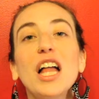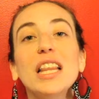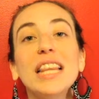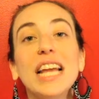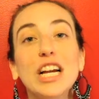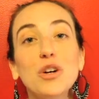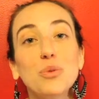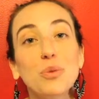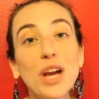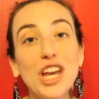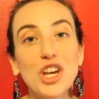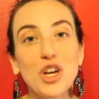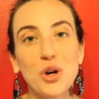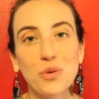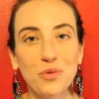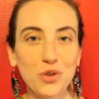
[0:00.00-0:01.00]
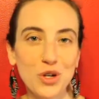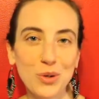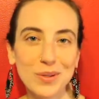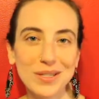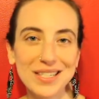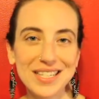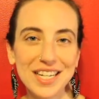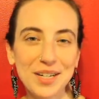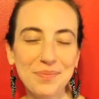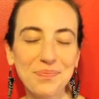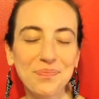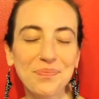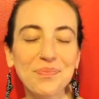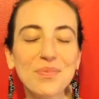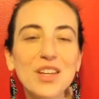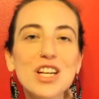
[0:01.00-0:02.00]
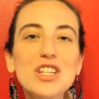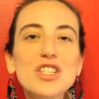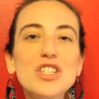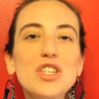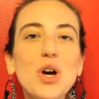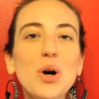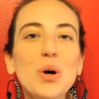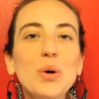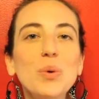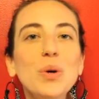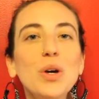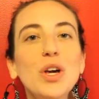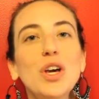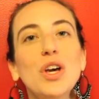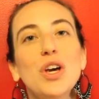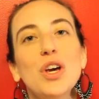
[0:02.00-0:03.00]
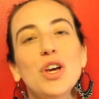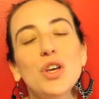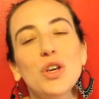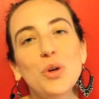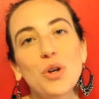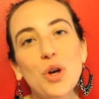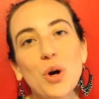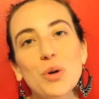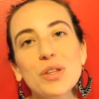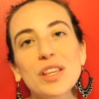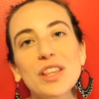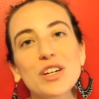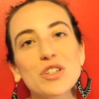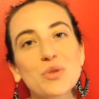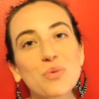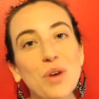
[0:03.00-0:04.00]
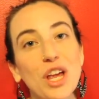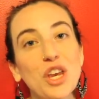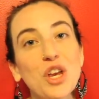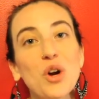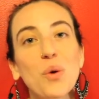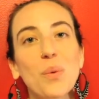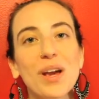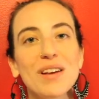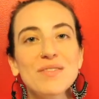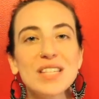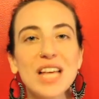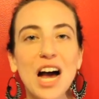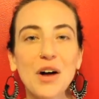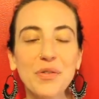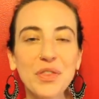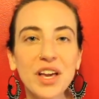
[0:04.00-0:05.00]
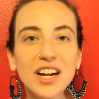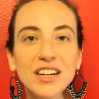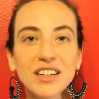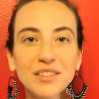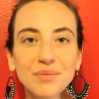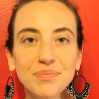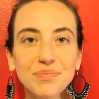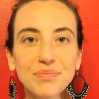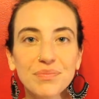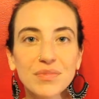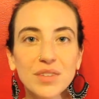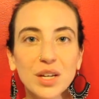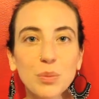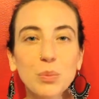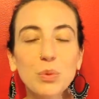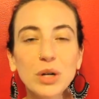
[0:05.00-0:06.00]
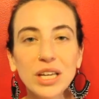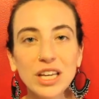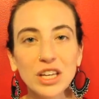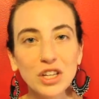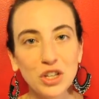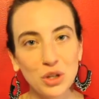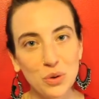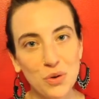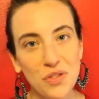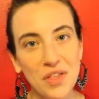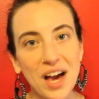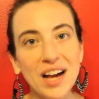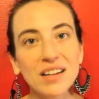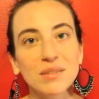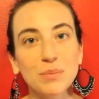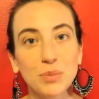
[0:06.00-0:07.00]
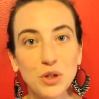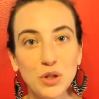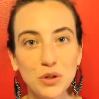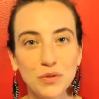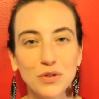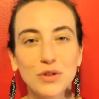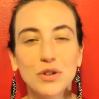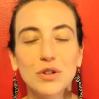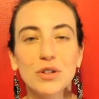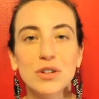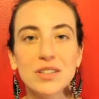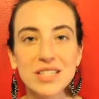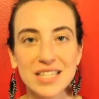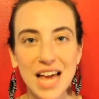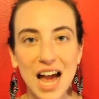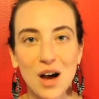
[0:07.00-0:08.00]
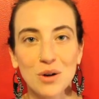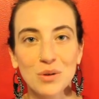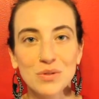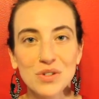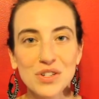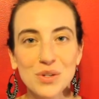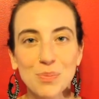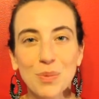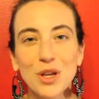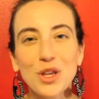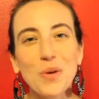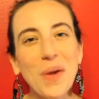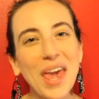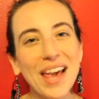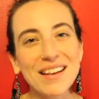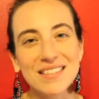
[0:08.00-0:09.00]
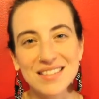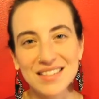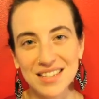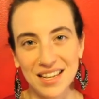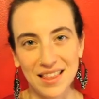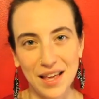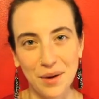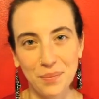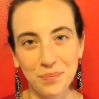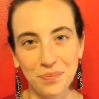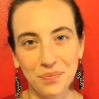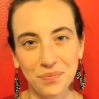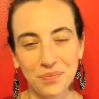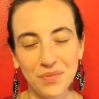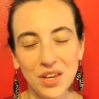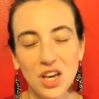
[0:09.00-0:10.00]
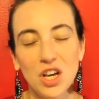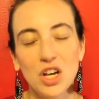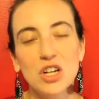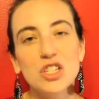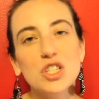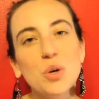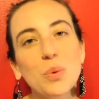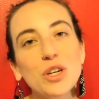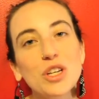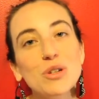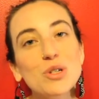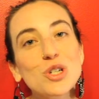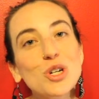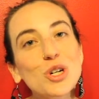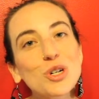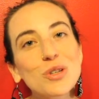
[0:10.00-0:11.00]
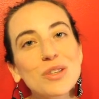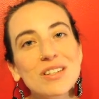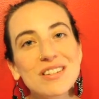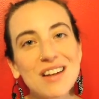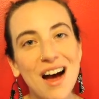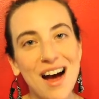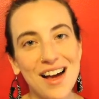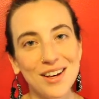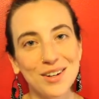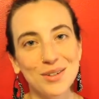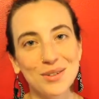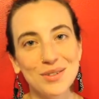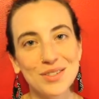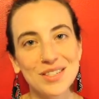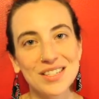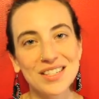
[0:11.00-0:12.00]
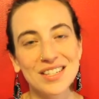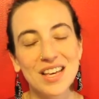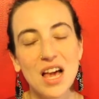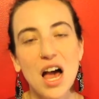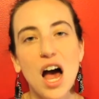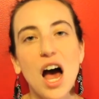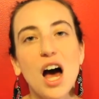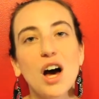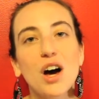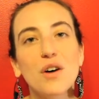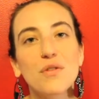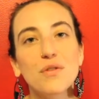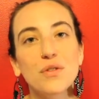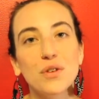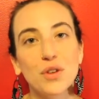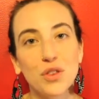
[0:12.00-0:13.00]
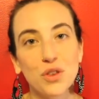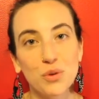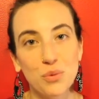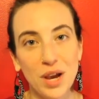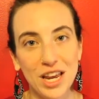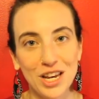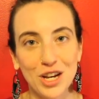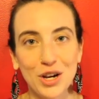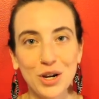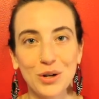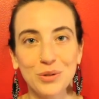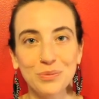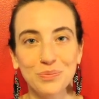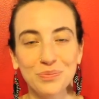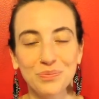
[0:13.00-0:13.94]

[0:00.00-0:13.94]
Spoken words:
like a radio frequency. So you know that there's radio waves out there bringing you that beautiful sound, but you can't see them. So when you turn the dials of the radio,